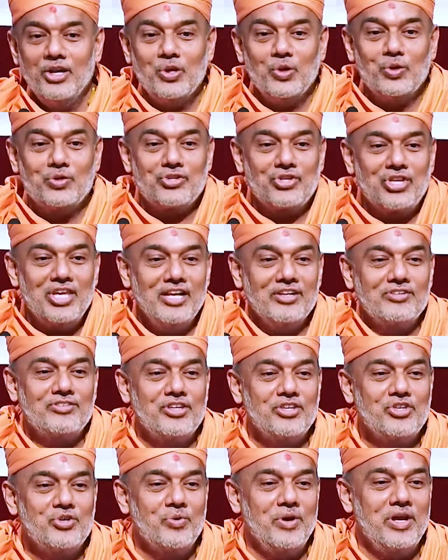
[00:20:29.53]
You see a
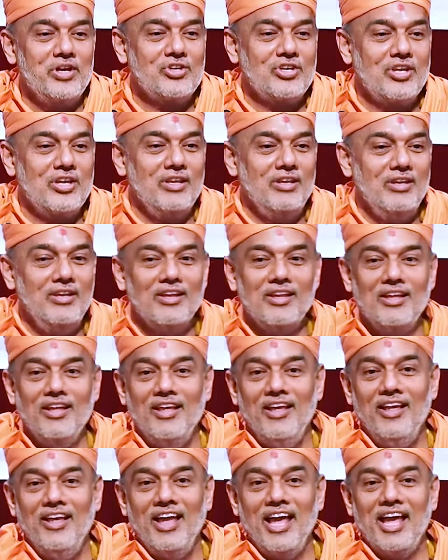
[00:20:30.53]
situation,
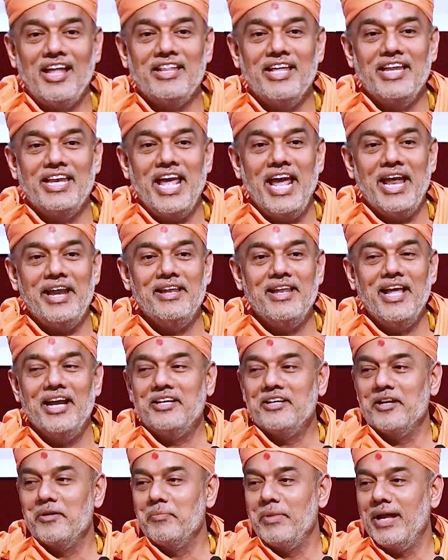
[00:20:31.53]
and an
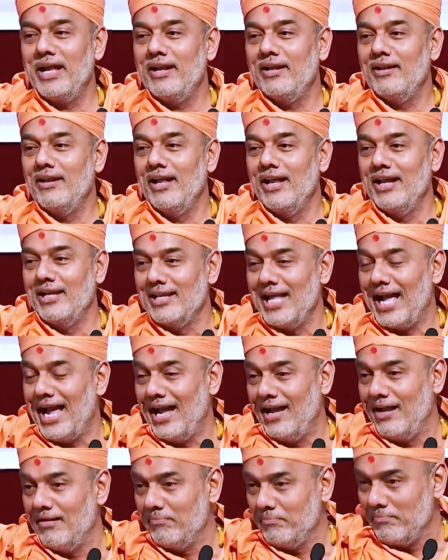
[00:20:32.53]
enlightened, man,
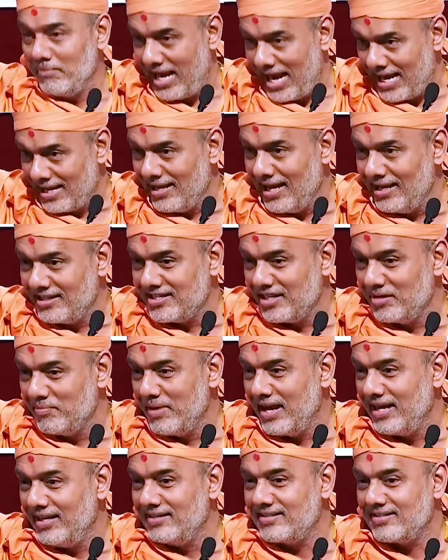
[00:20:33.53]
enla enlightened
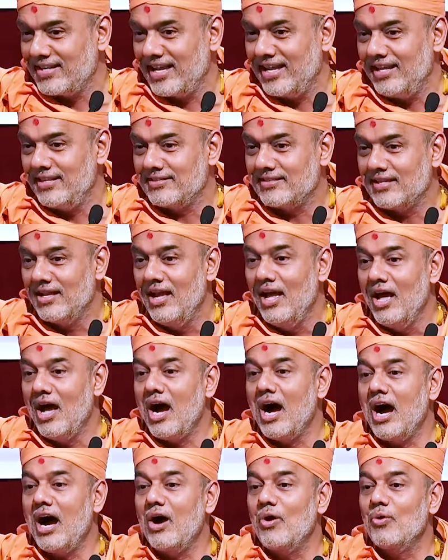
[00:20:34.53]
mind says,
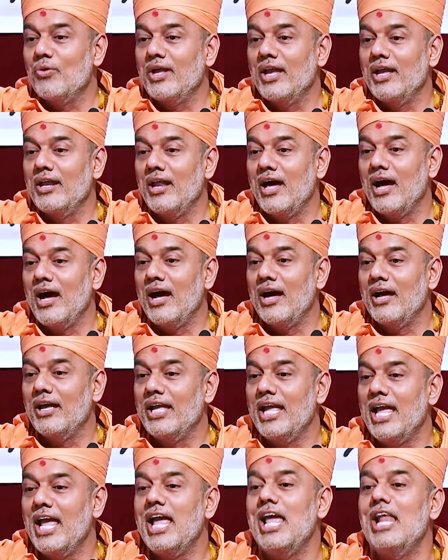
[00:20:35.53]
How can
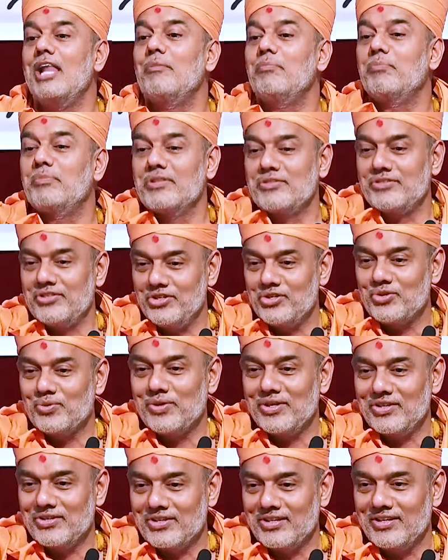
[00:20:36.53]
I help the
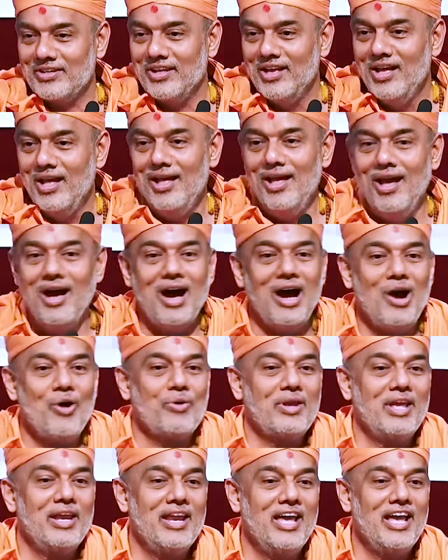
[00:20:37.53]
situation?
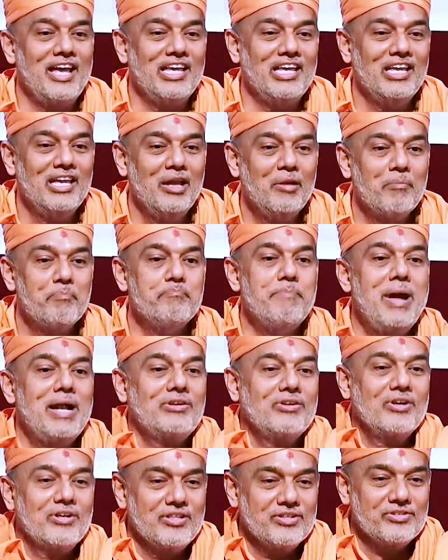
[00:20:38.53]
How can I
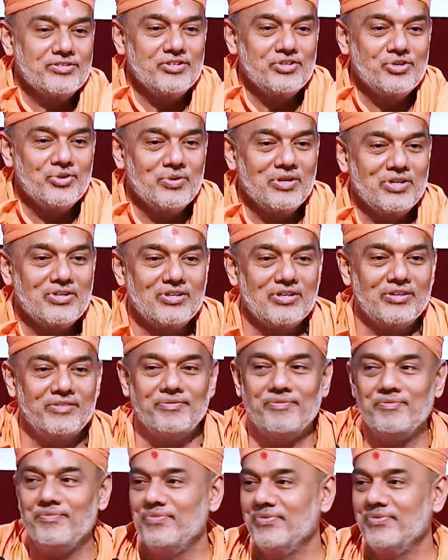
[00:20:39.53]
better the situation?